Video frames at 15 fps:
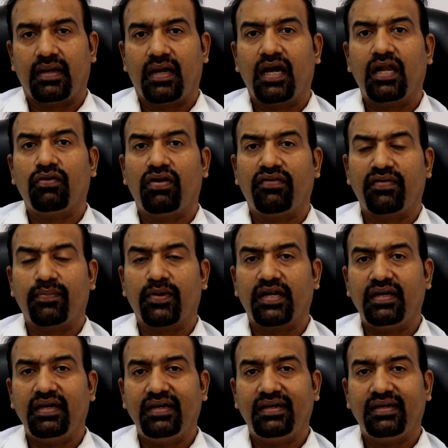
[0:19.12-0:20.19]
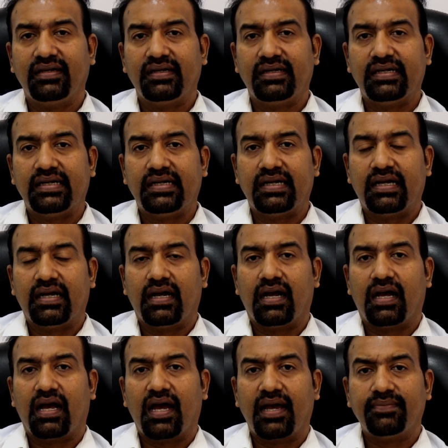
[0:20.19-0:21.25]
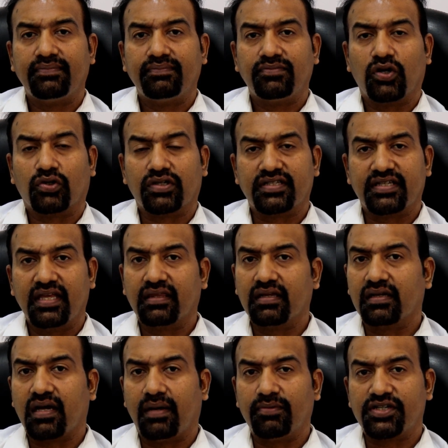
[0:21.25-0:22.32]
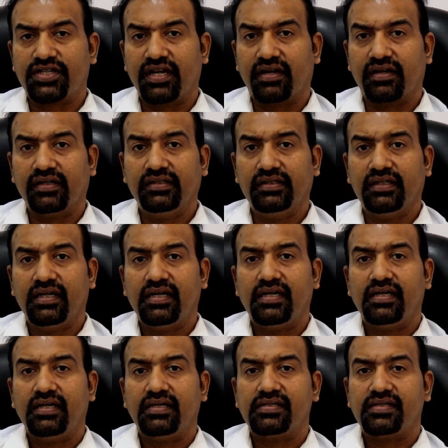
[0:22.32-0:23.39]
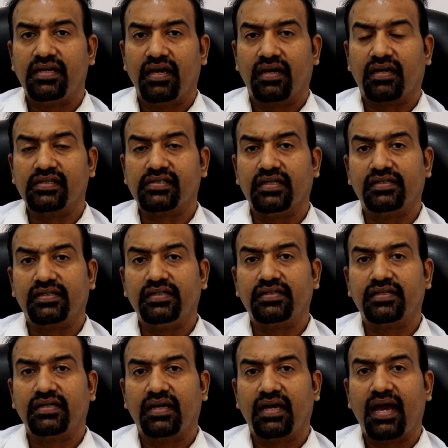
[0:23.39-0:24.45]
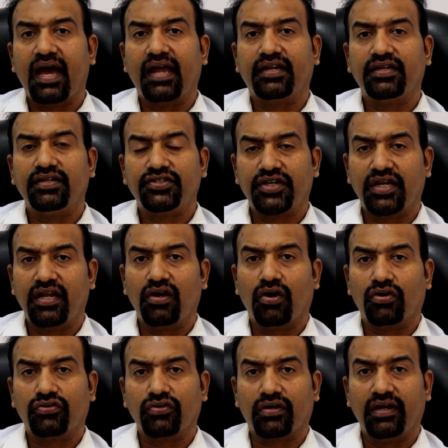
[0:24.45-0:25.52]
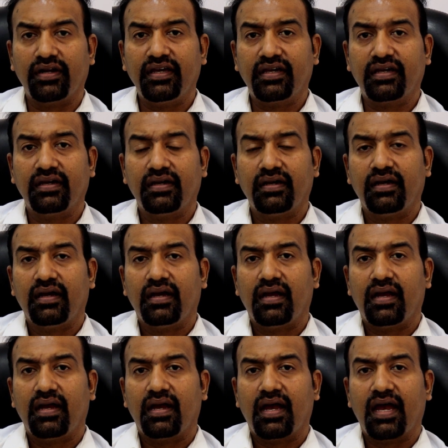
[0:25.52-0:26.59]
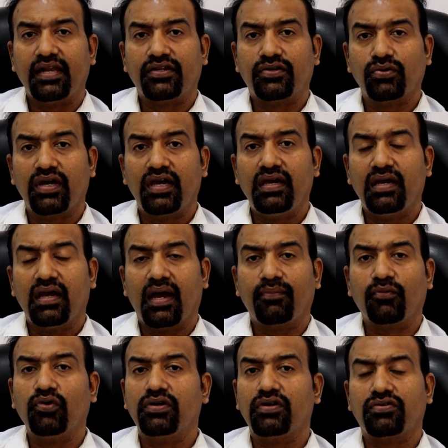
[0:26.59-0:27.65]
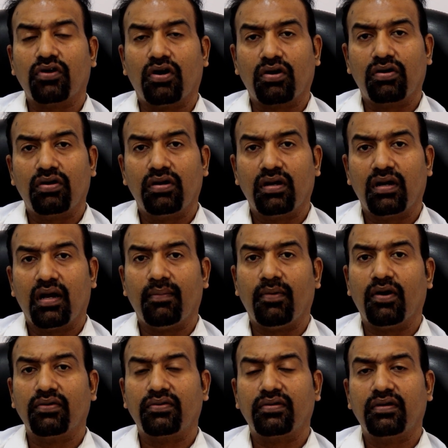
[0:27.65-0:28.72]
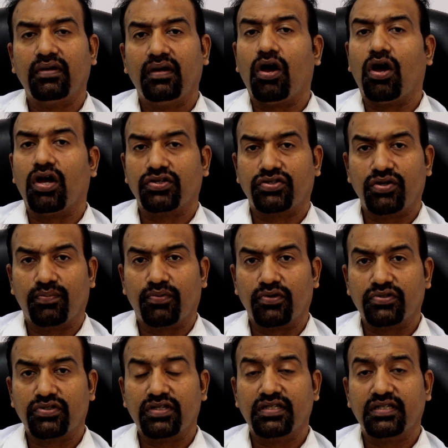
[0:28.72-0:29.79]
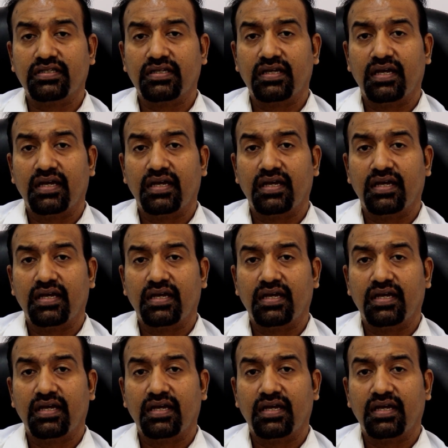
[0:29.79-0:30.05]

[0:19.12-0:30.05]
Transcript: Hello everybody, I'm Dr. Senthil Kamalasekaran, Senior Consultant at Chennai Ortho Clinic, and today I'm going to talk about osteoporosis